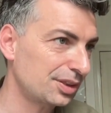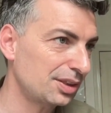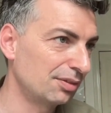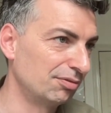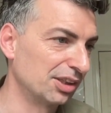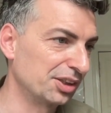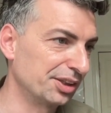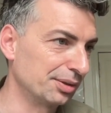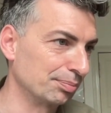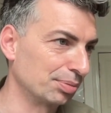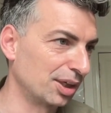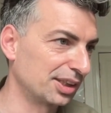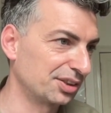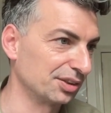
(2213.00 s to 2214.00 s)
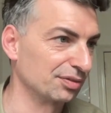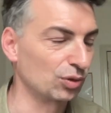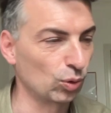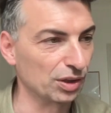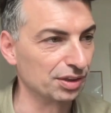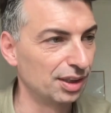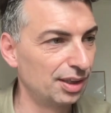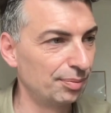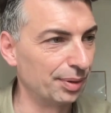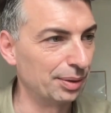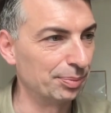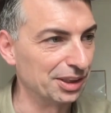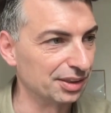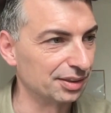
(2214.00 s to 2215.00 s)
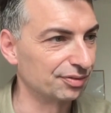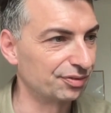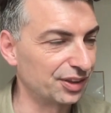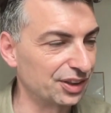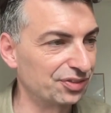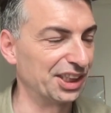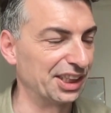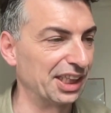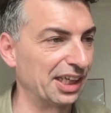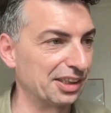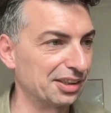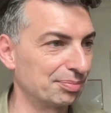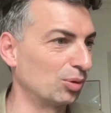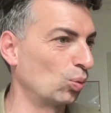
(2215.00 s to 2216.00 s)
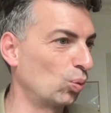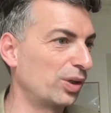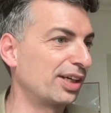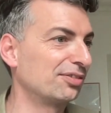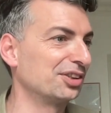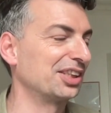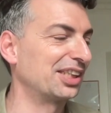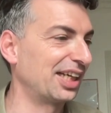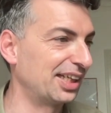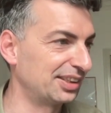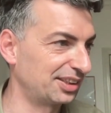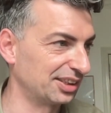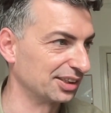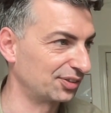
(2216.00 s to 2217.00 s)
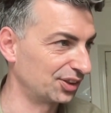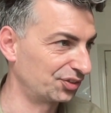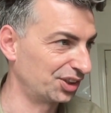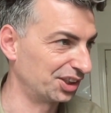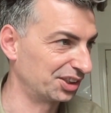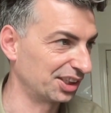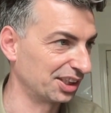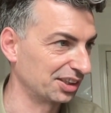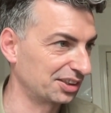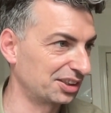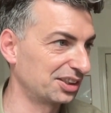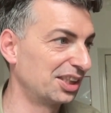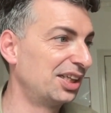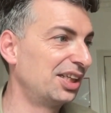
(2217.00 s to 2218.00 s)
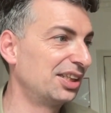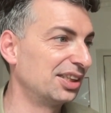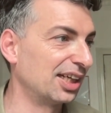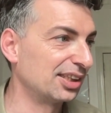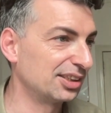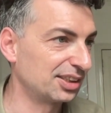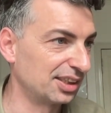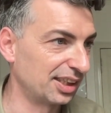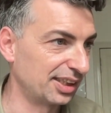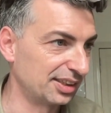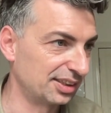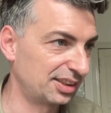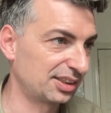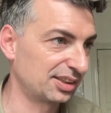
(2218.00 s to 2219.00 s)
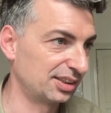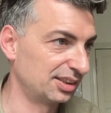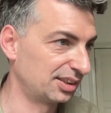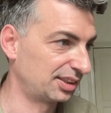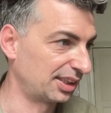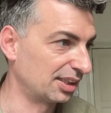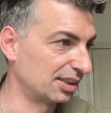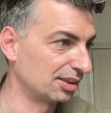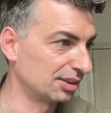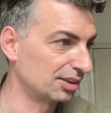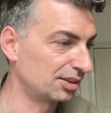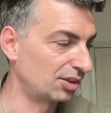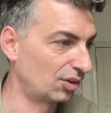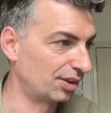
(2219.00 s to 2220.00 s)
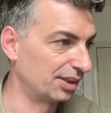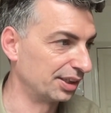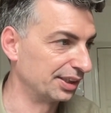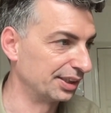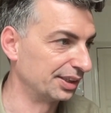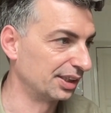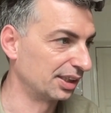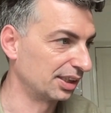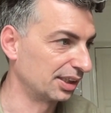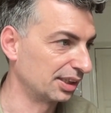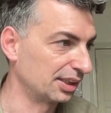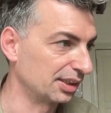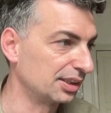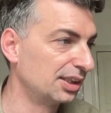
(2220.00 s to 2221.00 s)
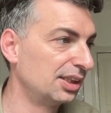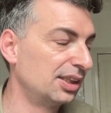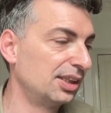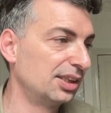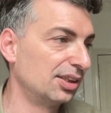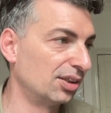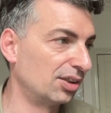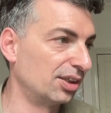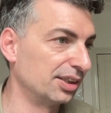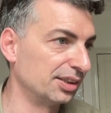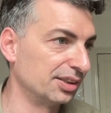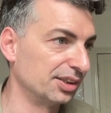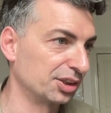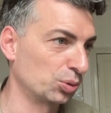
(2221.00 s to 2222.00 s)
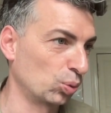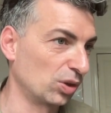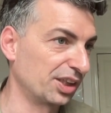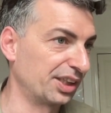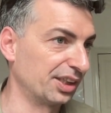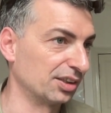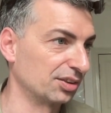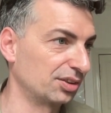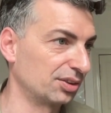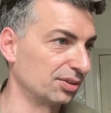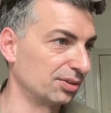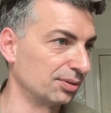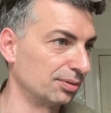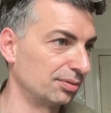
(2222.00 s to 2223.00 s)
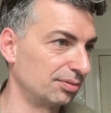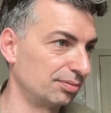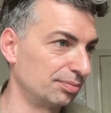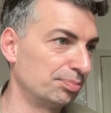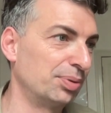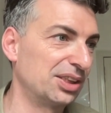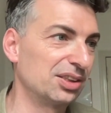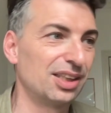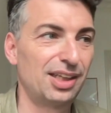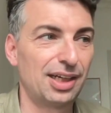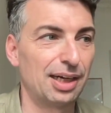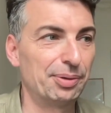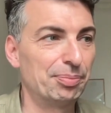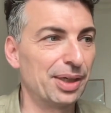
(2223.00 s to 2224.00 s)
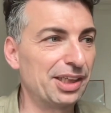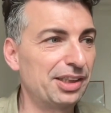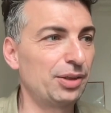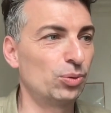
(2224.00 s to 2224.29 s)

Very impressive, or maybe fifty-eight, but whatever the case is, fifty-six, that is a nice sell on uh, on this work here. So big, I mean, Mikey